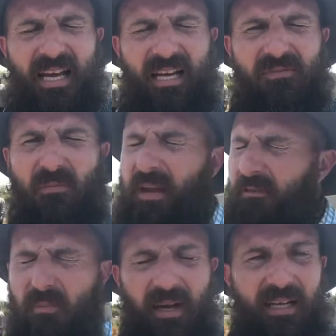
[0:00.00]
from
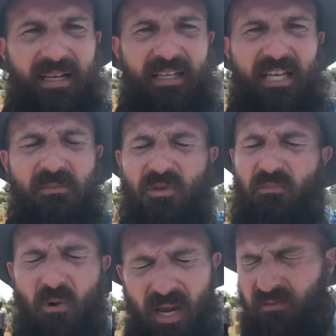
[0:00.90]
everybody that keeps
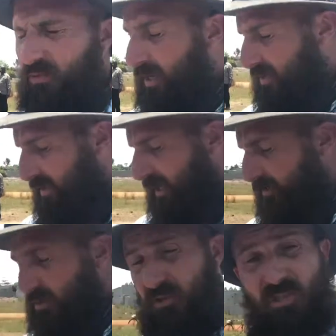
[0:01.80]
on praying for us and
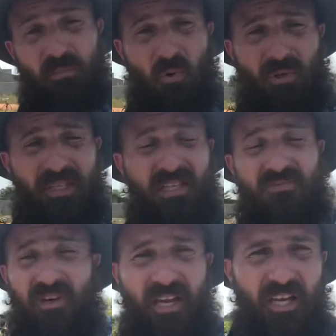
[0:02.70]
keeps on supporting
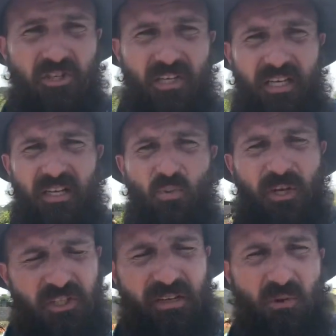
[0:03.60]
us financially in
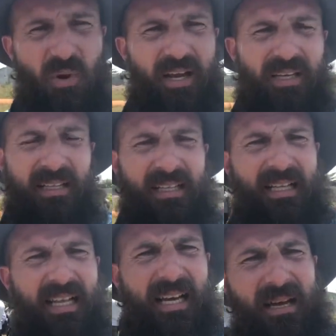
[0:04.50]
whichever way.
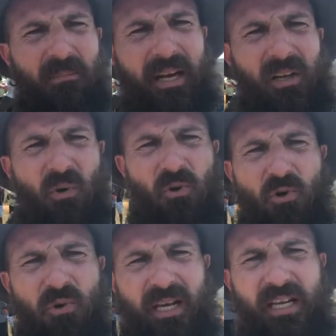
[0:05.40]
May the
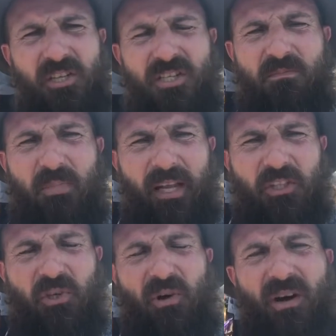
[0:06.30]
Lord really just
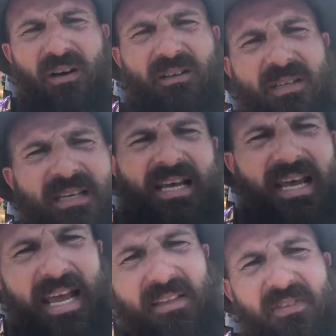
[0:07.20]
bless your hearts
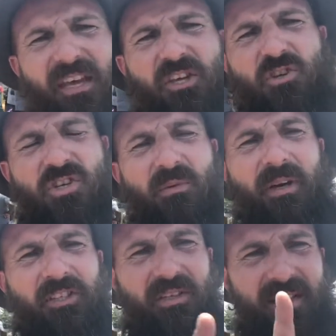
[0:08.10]
and thank you so
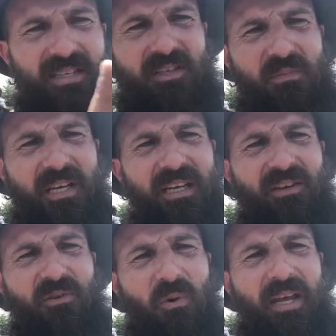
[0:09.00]
much. And this is me
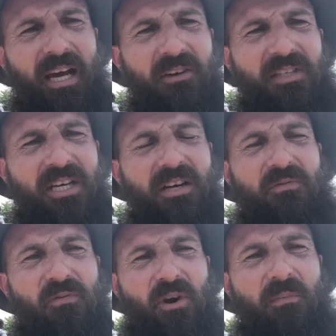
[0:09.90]
calling out
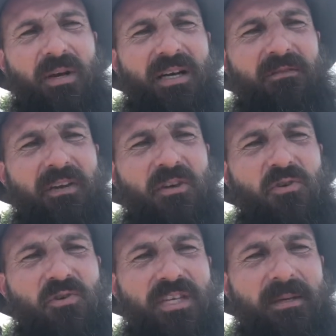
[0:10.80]
here from
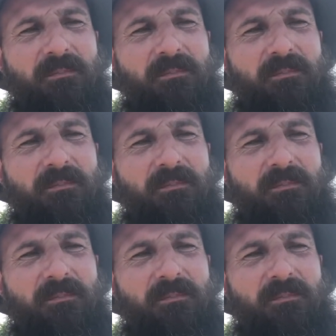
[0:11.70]
Benduzi.